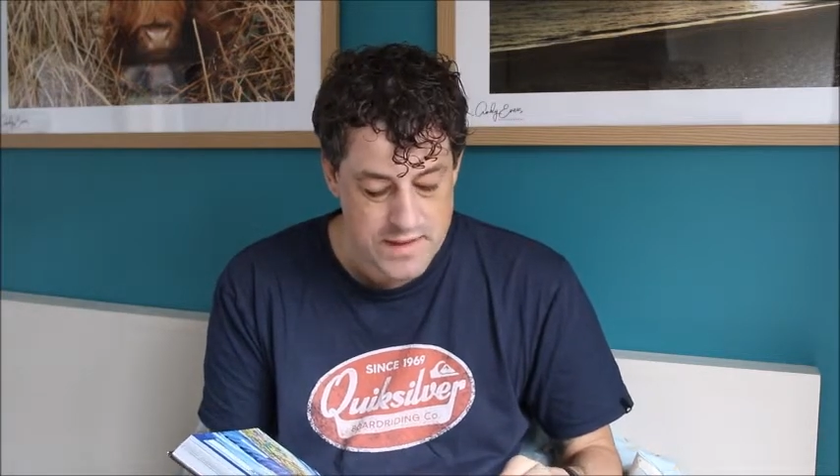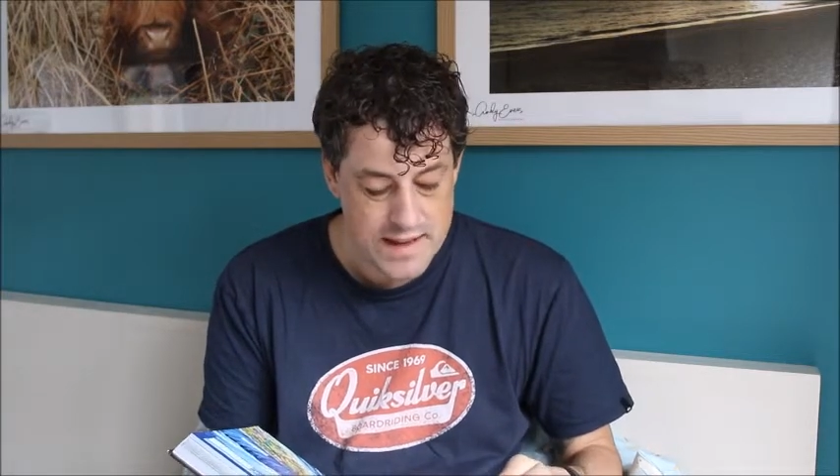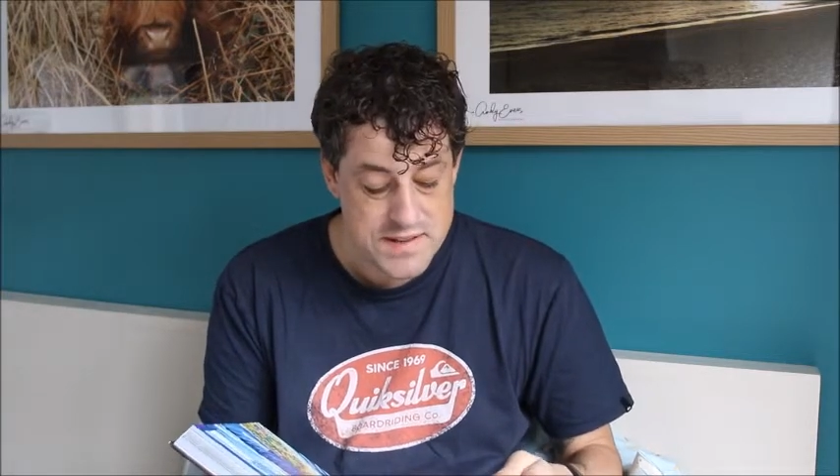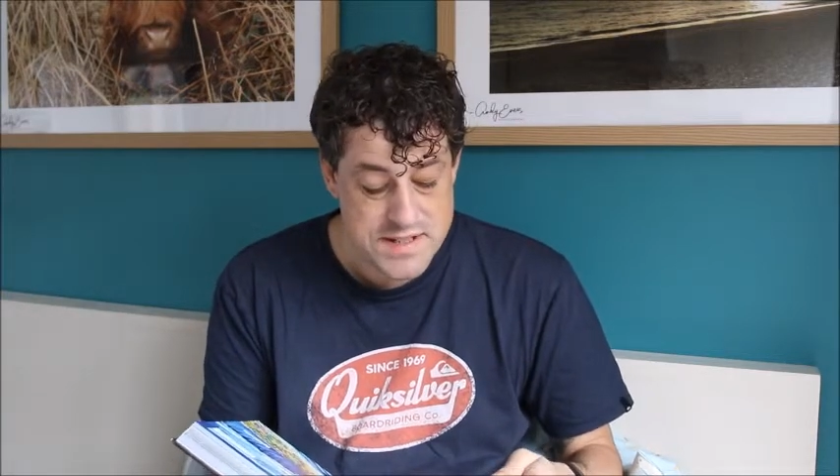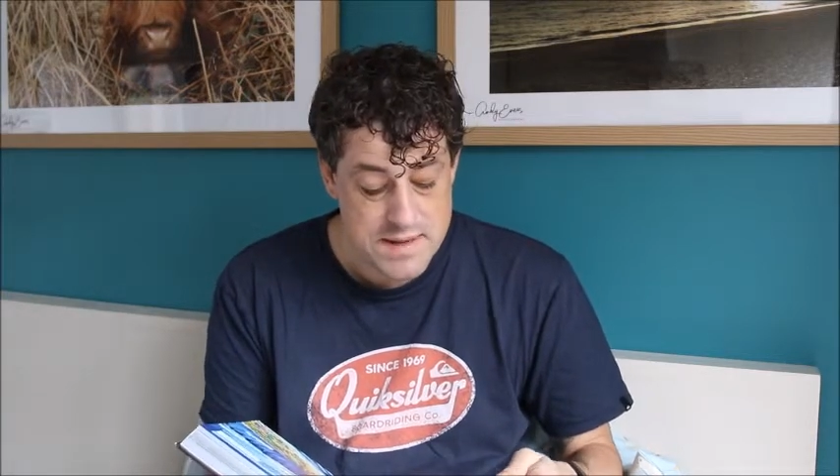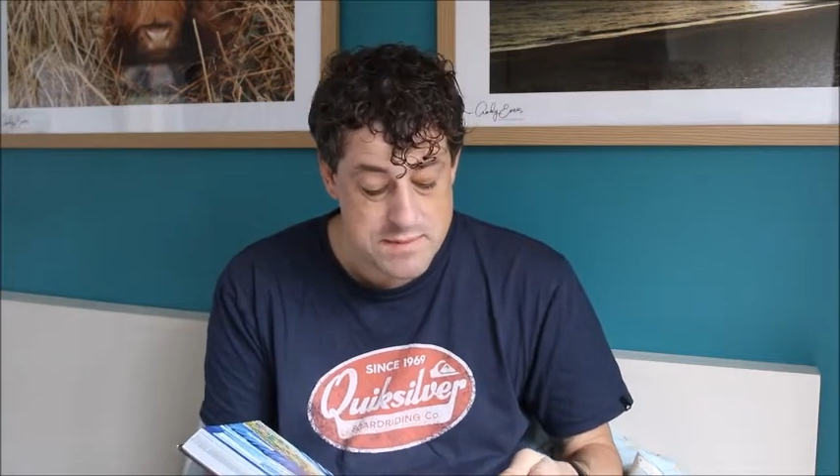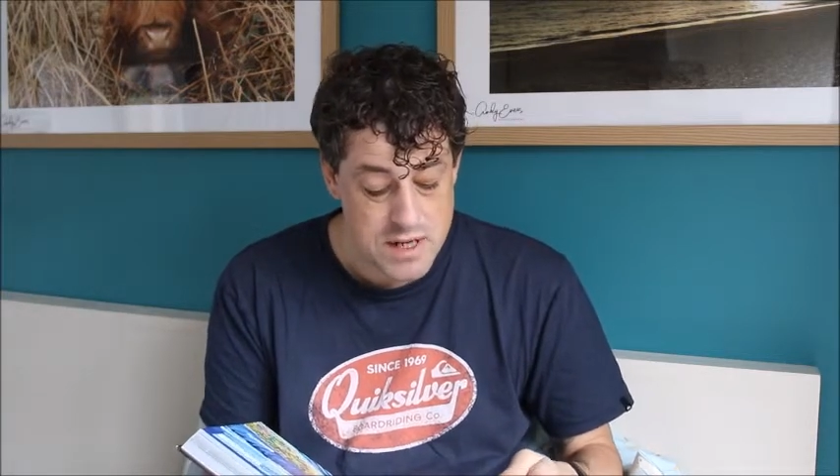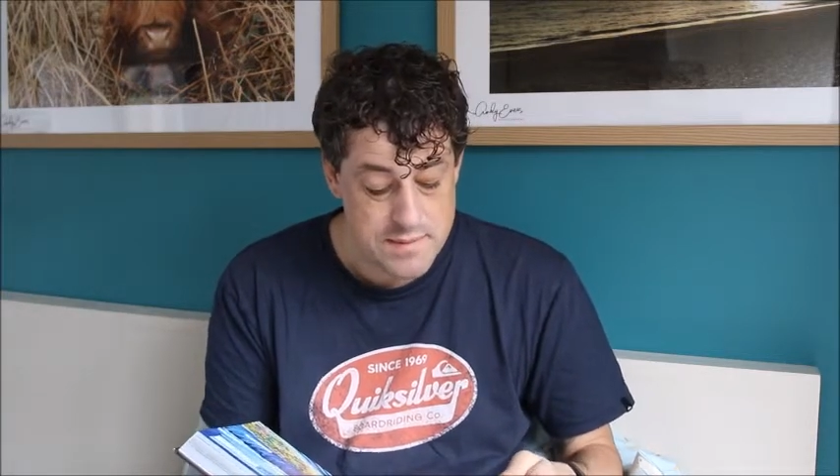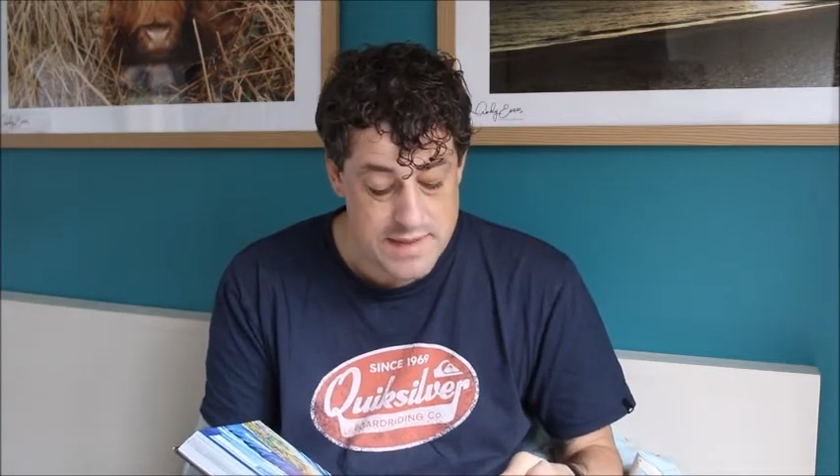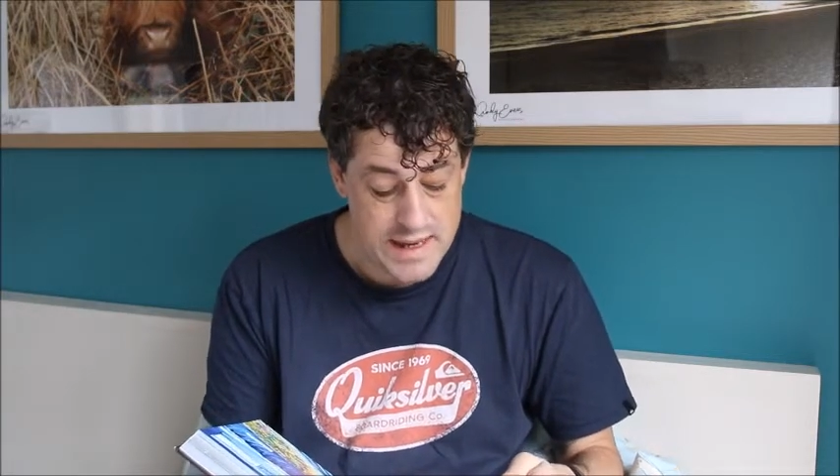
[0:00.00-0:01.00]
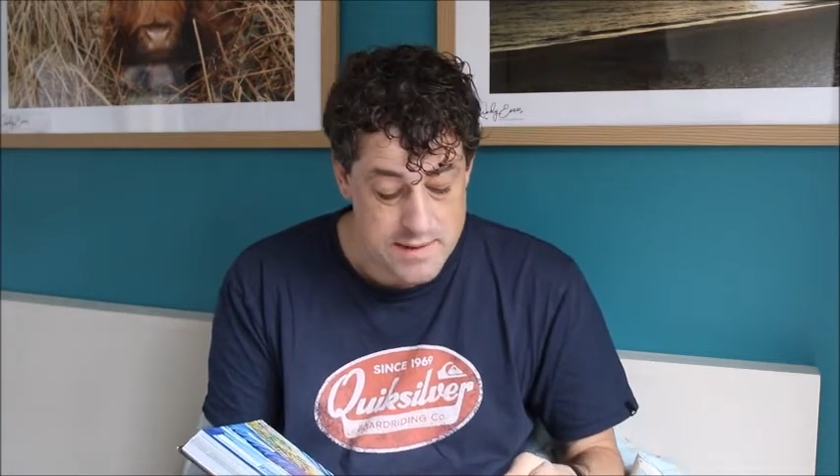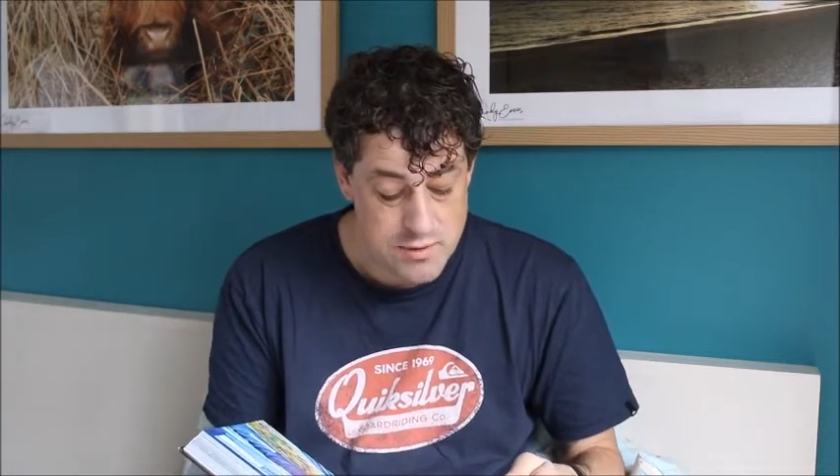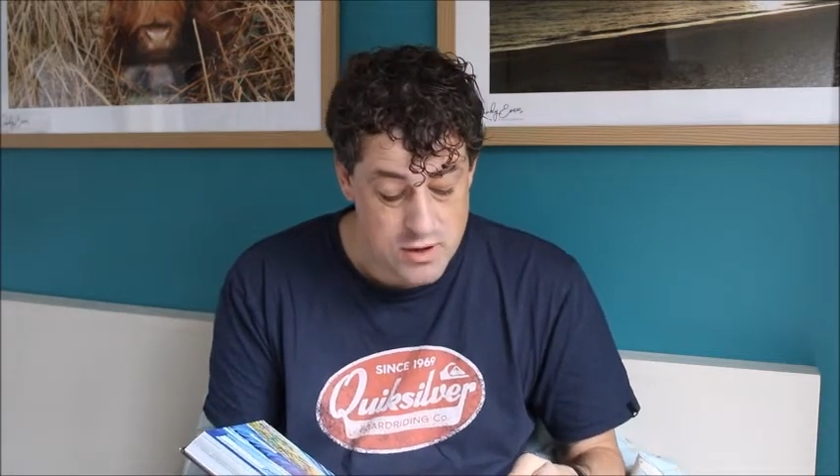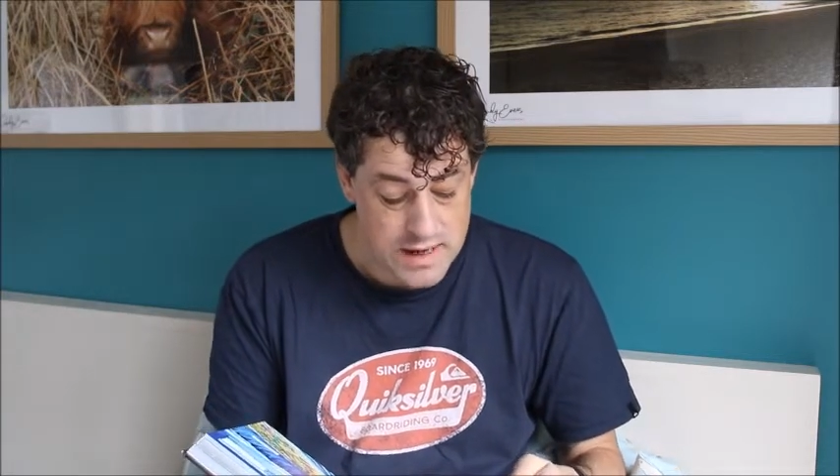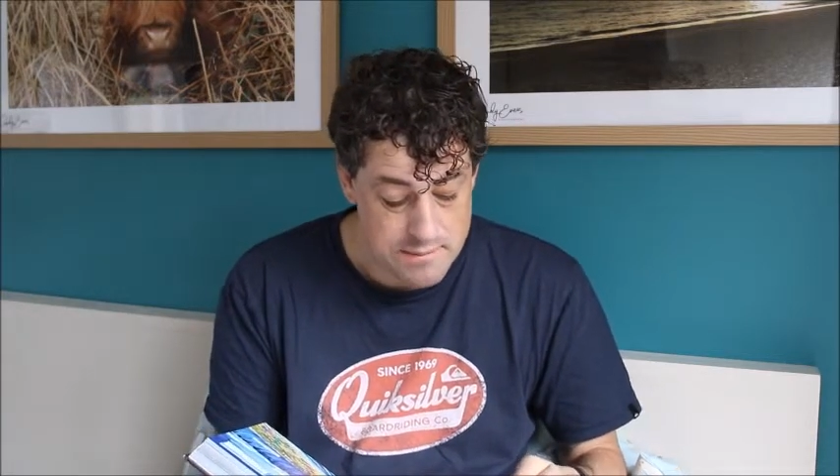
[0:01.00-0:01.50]
At the same time in the
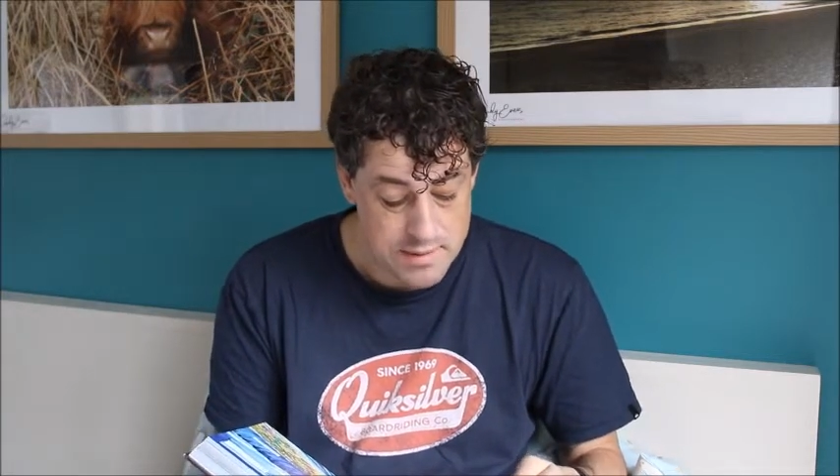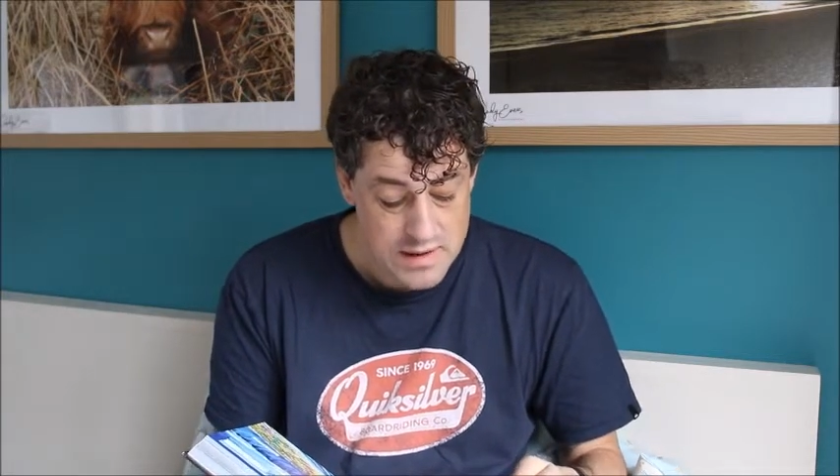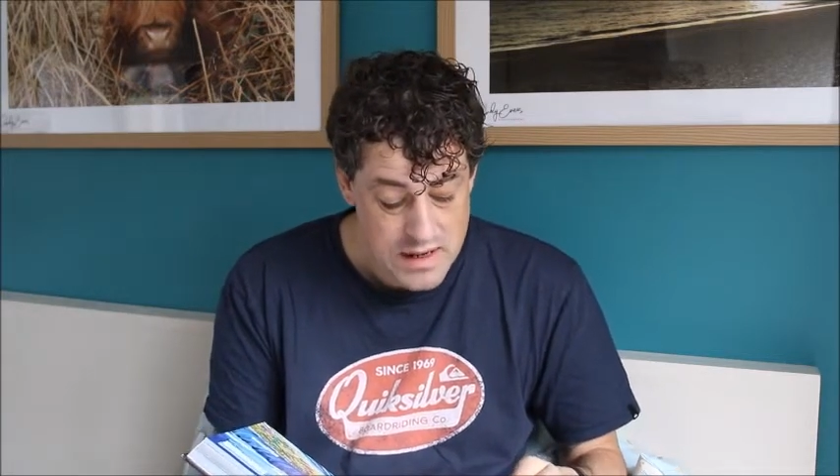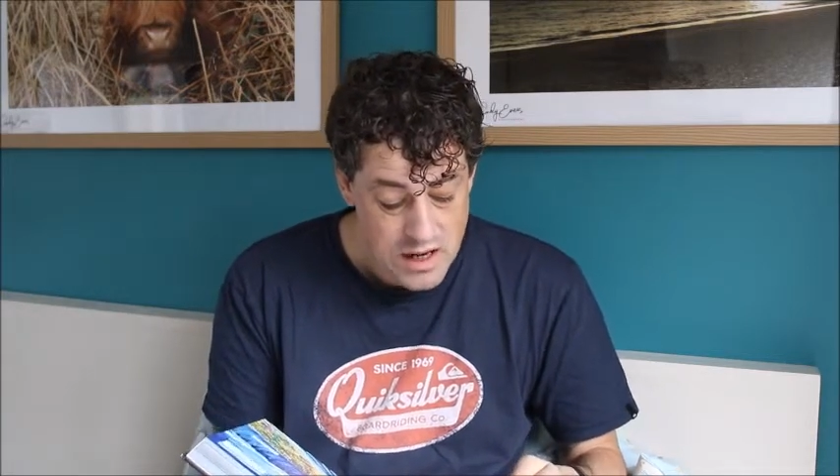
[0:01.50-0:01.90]
Hebrew camp,